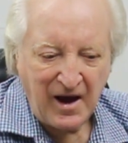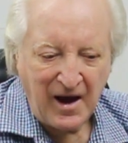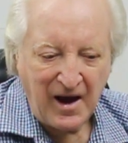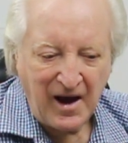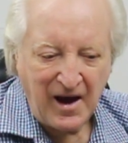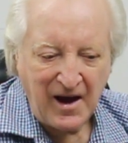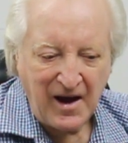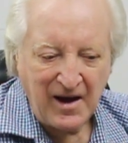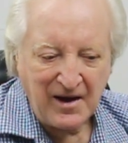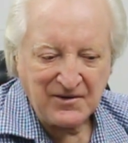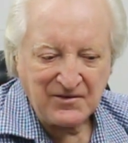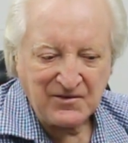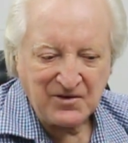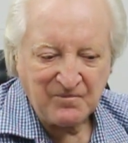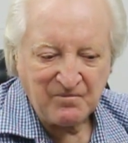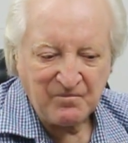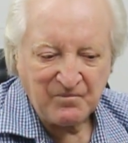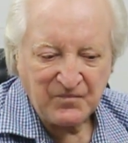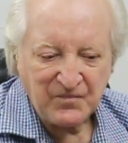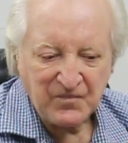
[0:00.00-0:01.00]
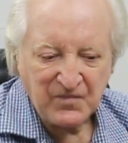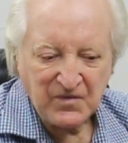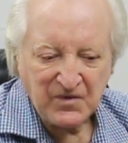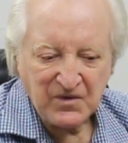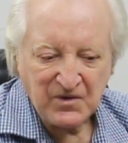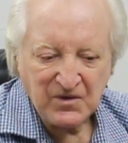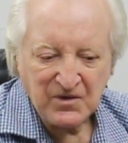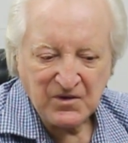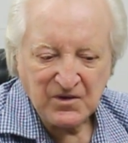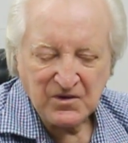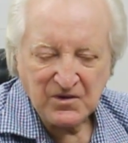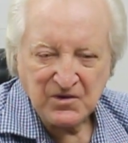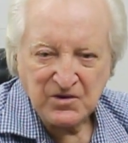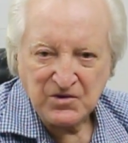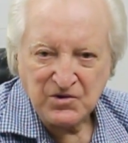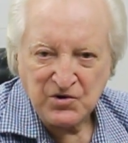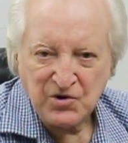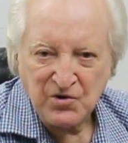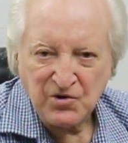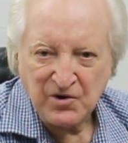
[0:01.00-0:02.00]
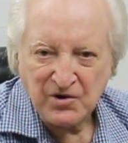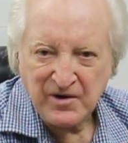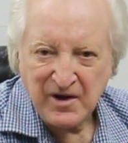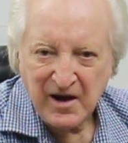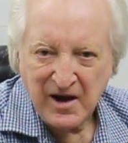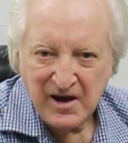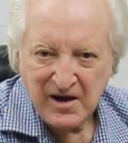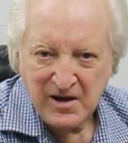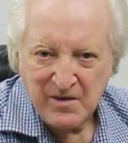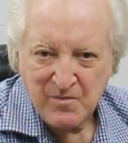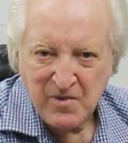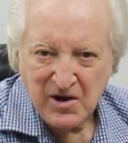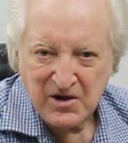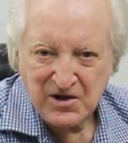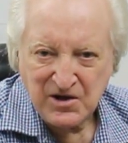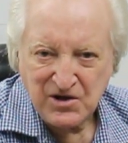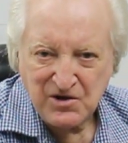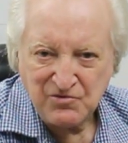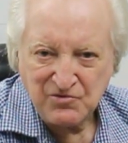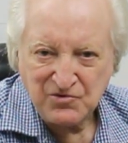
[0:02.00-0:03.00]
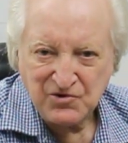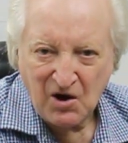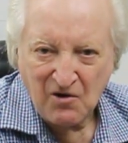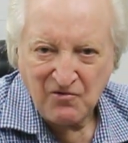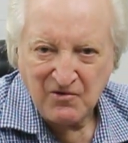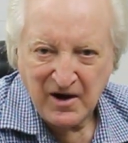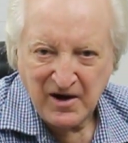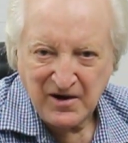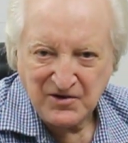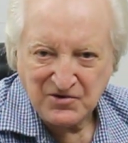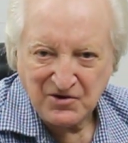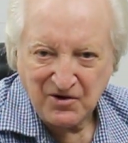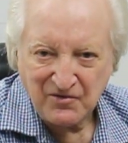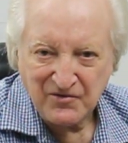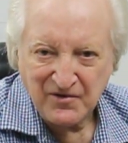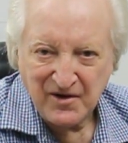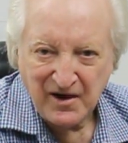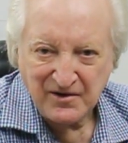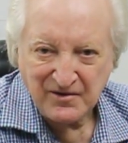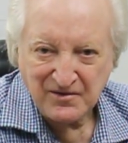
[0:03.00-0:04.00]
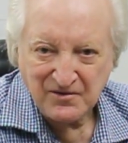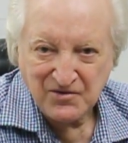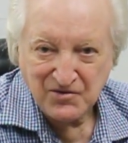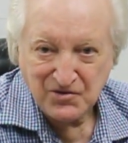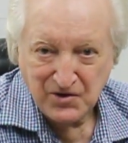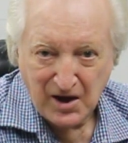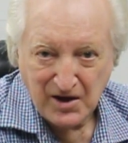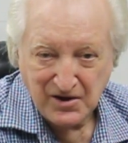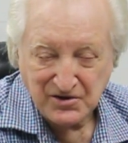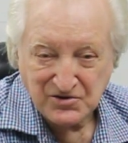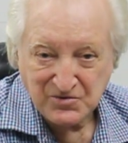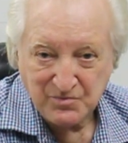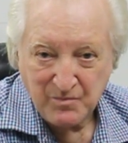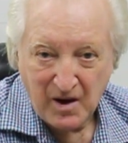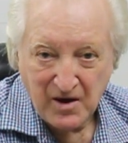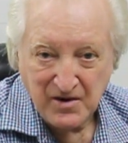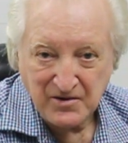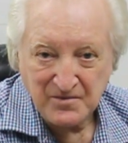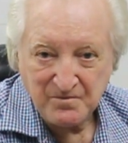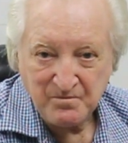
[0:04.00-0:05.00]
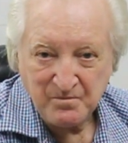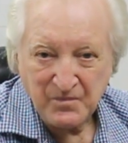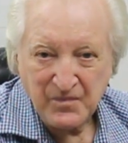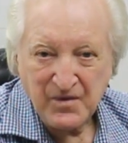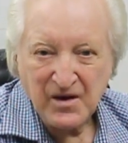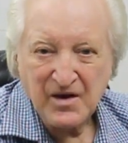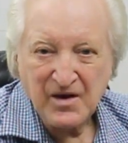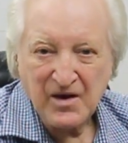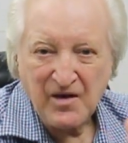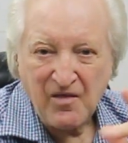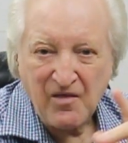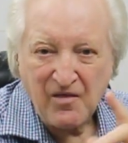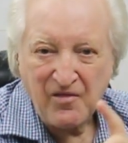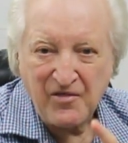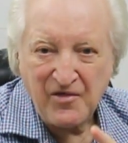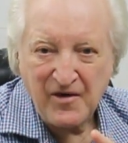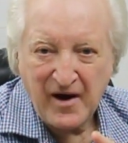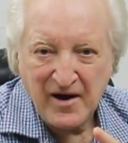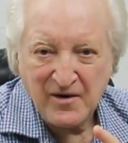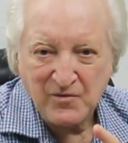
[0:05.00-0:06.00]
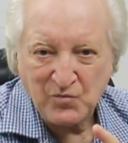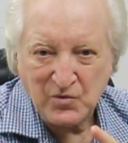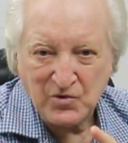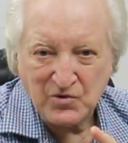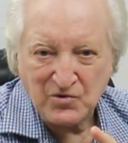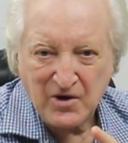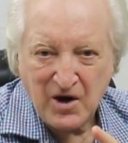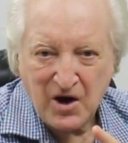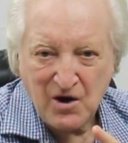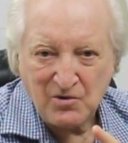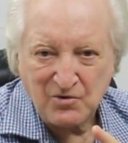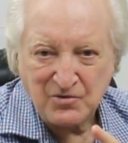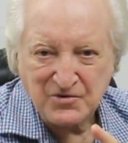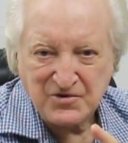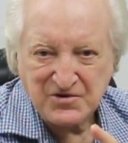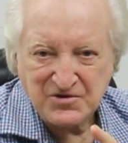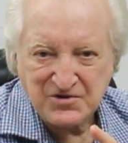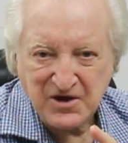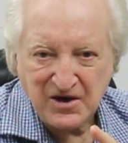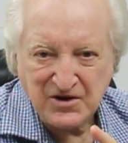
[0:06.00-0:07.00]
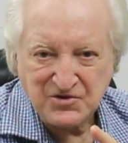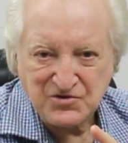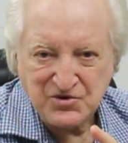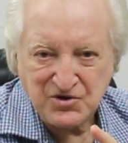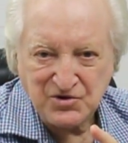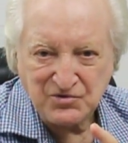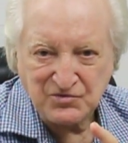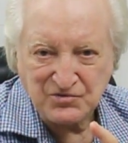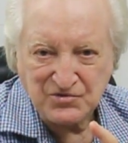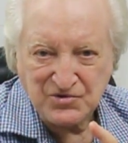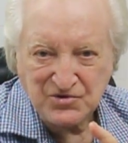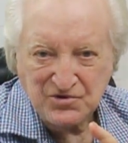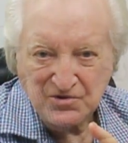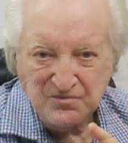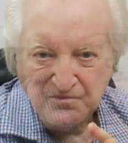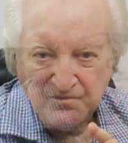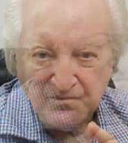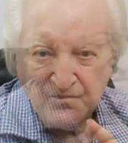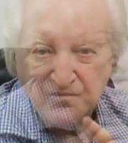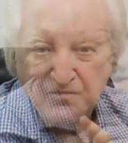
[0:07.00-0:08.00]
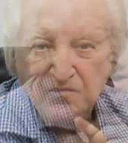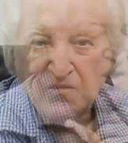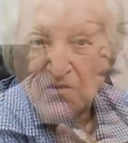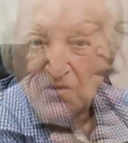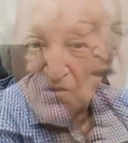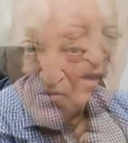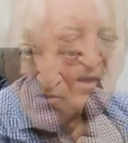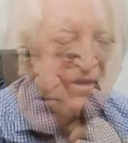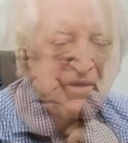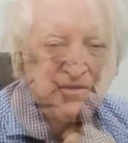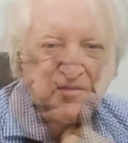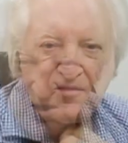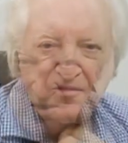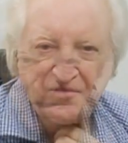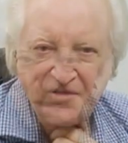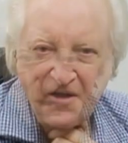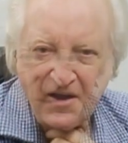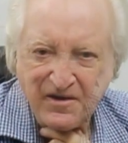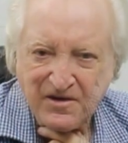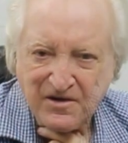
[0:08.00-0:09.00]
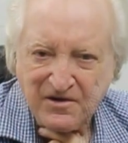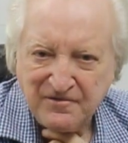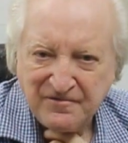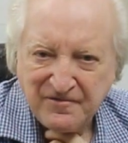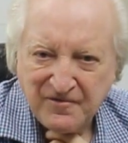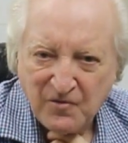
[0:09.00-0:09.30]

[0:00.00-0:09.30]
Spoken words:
and you can any money you donate on that thanks button, that will go to St. Jude's. Thank you